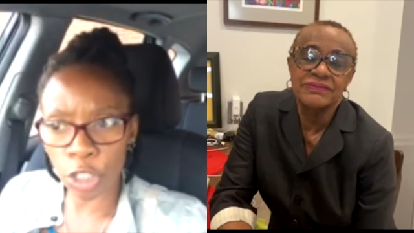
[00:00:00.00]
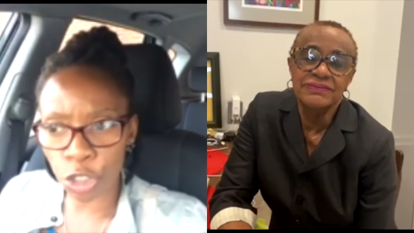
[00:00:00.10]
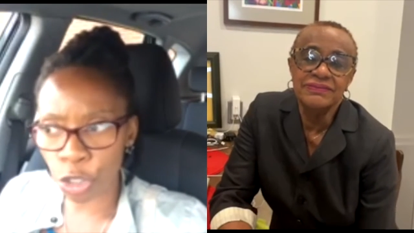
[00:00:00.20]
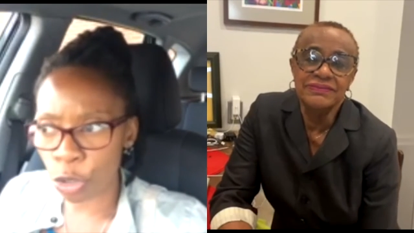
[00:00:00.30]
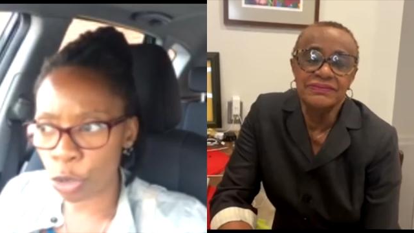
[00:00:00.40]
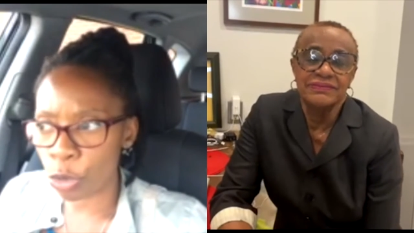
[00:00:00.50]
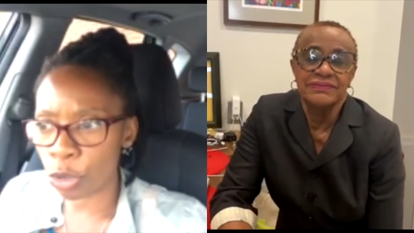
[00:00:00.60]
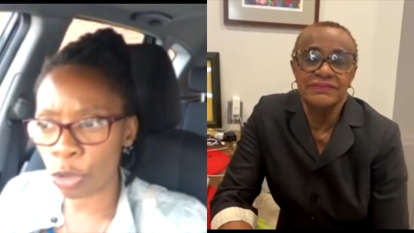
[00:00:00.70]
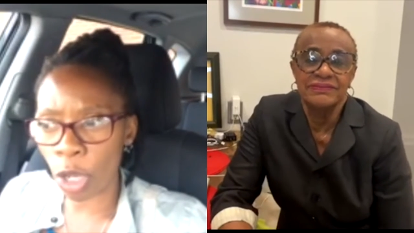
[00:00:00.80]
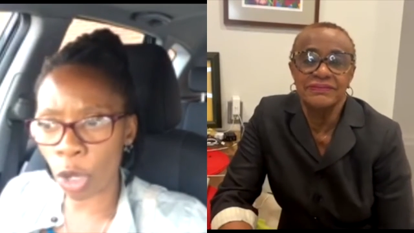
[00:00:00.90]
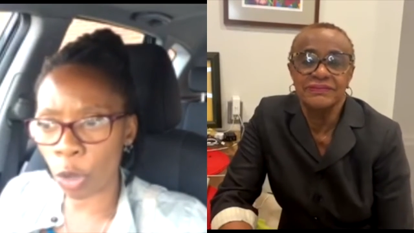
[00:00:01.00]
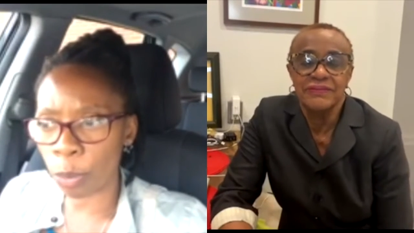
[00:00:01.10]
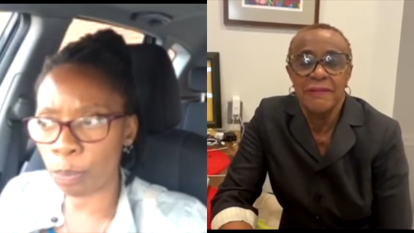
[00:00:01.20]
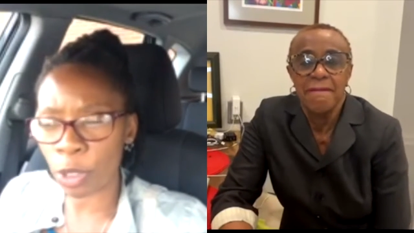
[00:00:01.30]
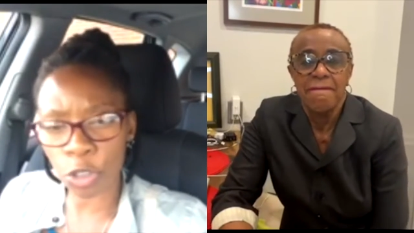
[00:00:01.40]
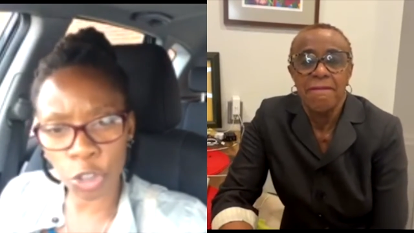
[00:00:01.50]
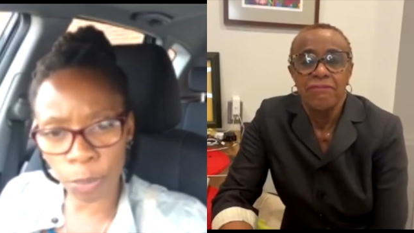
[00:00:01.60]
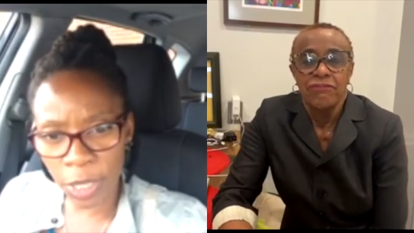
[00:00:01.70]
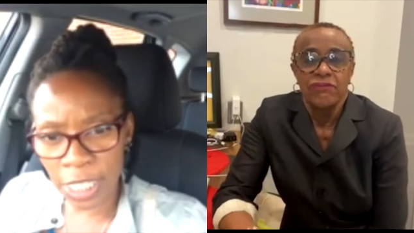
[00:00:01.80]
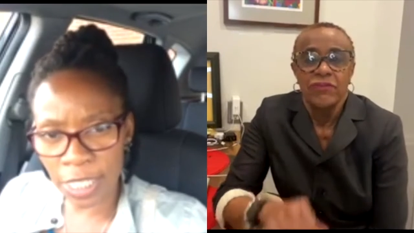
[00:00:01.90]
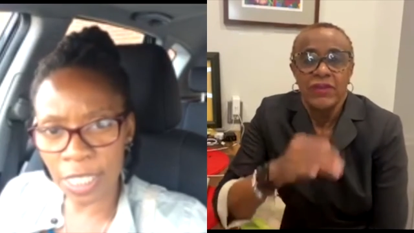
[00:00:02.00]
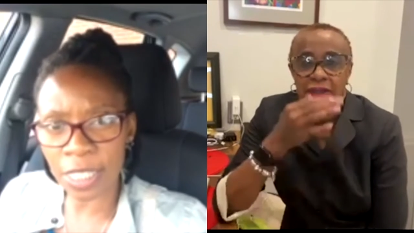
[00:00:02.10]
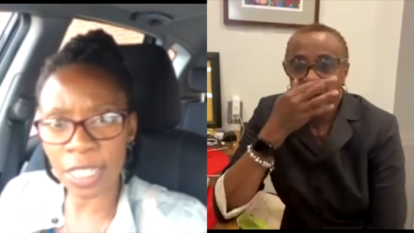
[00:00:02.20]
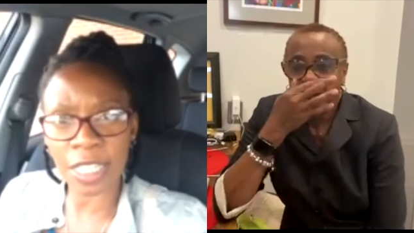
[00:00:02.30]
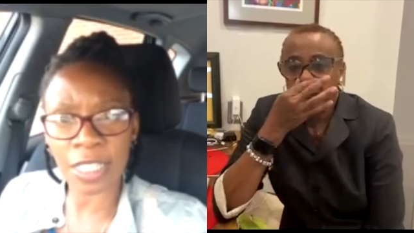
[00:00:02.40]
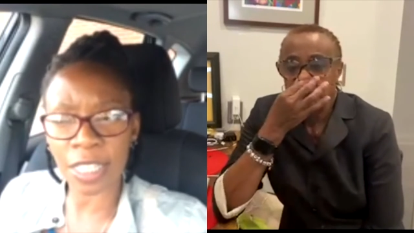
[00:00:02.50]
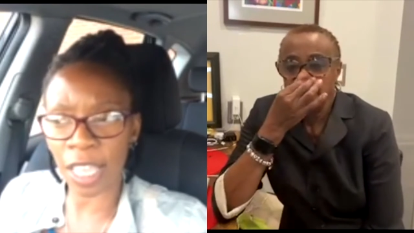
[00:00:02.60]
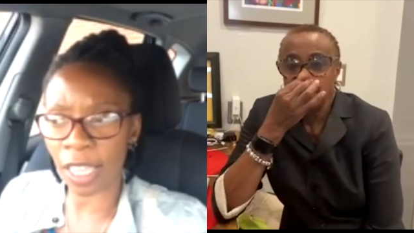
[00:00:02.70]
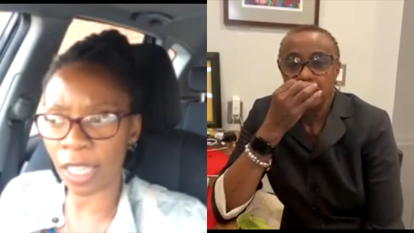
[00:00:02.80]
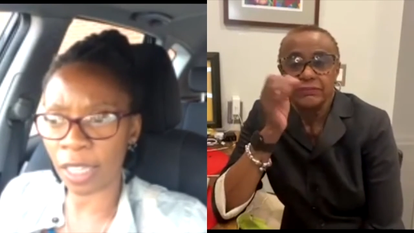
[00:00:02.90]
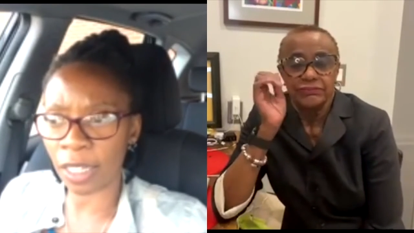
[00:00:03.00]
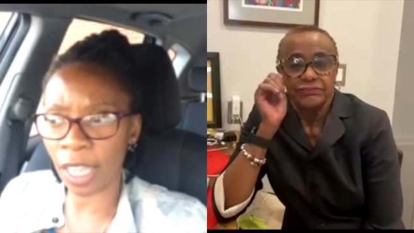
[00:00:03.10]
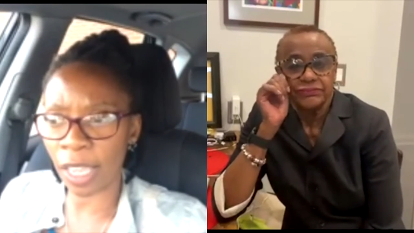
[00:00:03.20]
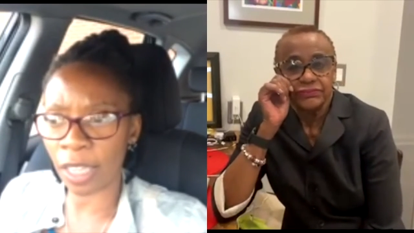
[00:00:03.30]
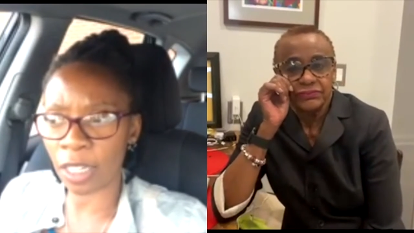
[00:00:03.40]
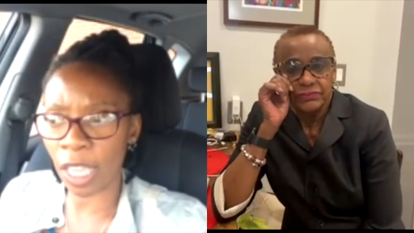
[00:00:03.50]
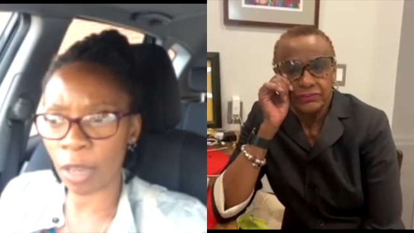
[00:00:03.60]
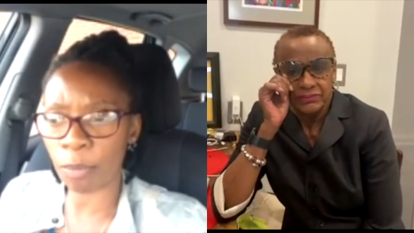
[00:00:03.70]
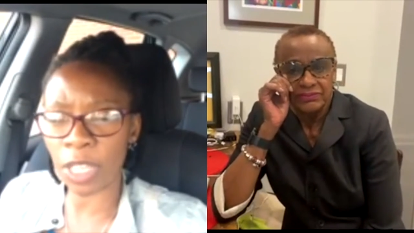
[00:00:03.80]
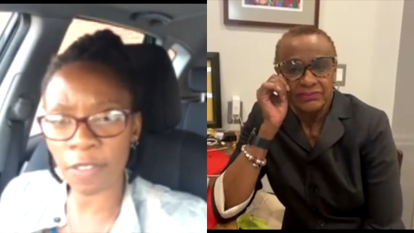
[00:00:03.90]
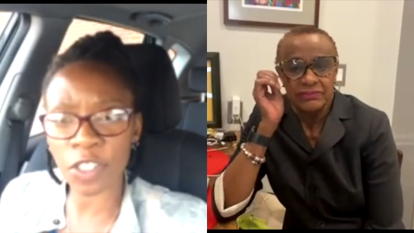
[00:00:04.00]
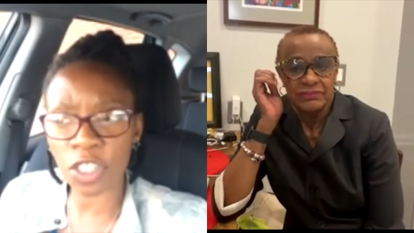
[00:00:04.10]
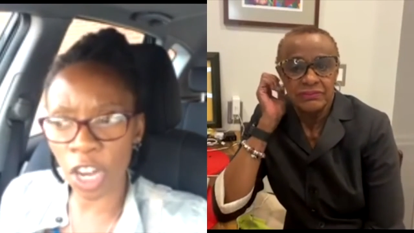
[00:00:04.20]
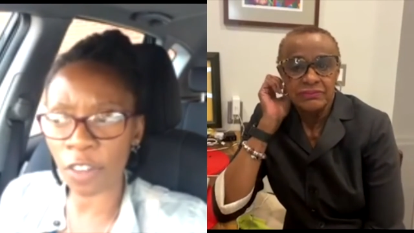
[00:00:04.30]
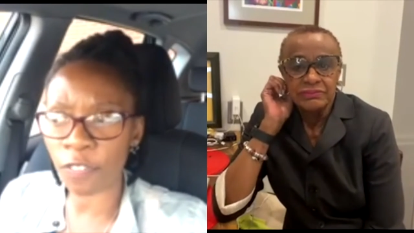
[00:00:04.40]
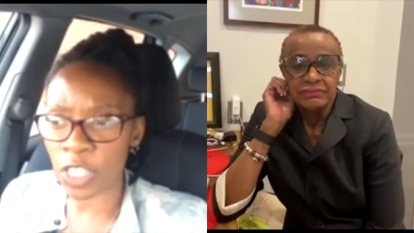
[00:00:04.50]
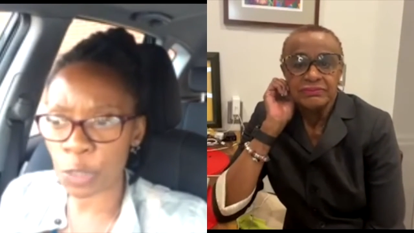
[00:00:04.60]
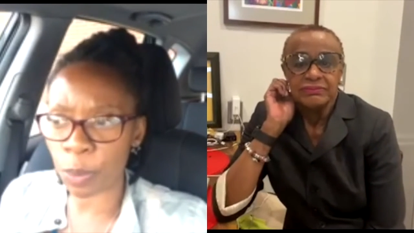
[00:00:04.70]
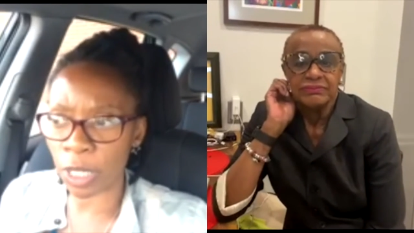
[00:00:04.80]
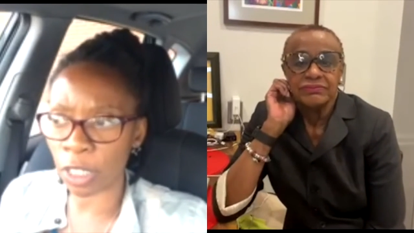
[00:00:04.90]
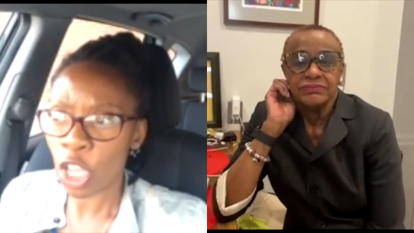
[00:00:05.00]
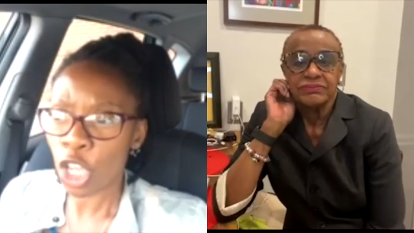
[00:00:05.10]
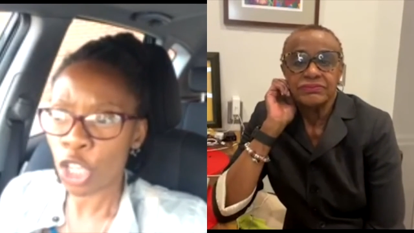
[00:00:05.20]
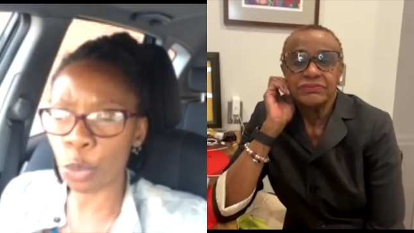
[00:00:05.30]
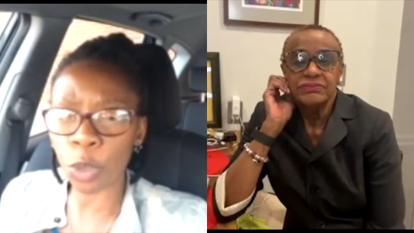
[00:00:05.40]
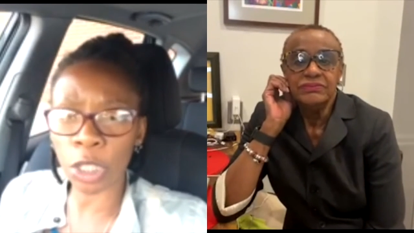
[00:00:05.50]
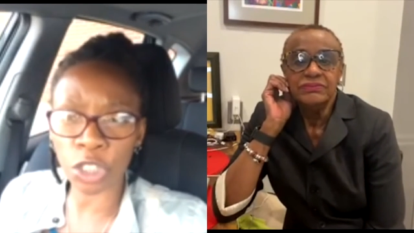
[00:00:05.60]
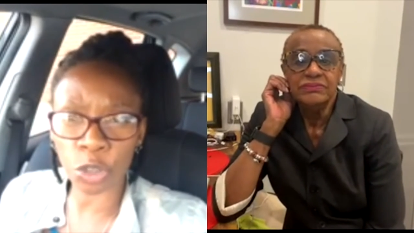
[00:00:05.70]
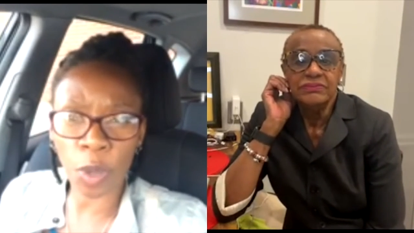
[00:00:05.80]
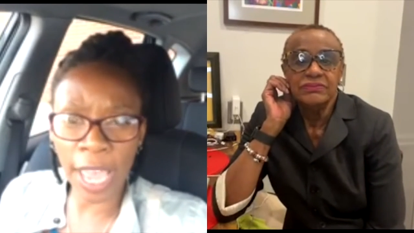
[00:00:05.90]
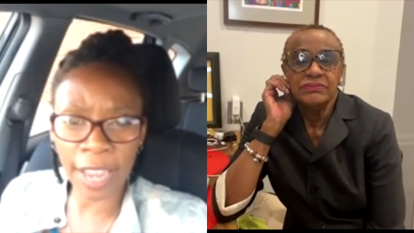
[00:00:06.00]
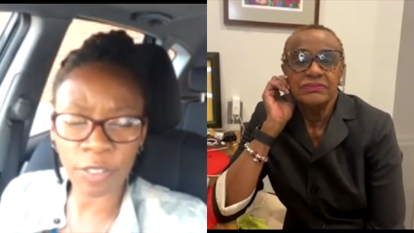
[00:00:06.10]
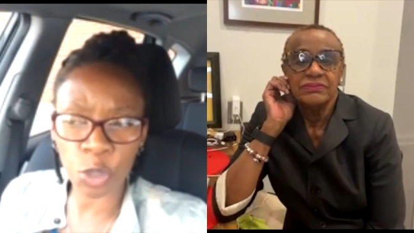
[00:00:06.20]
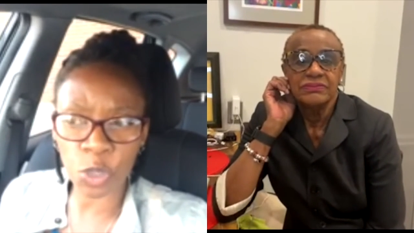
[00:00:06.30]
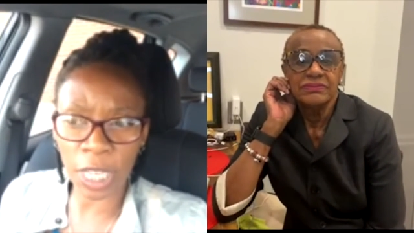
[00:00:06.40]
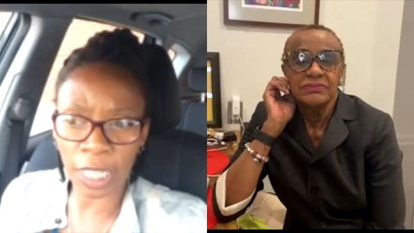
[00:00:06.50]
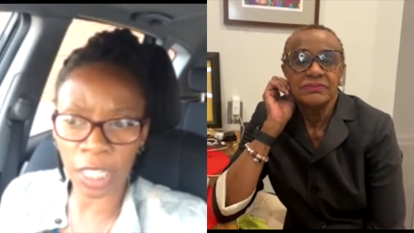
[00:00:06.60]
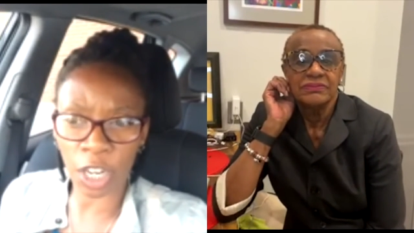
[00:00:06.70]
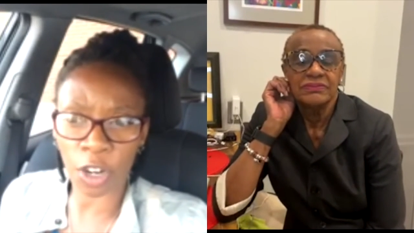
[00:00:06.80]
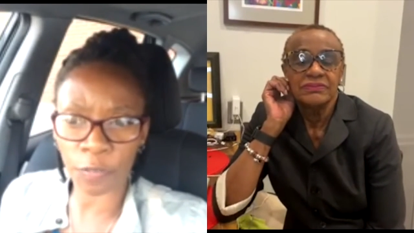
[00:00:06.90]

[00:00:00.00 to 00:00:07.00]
Speaker 1: I know you guys you uh, know, build your businesses and and and be of service, but you really do have to take care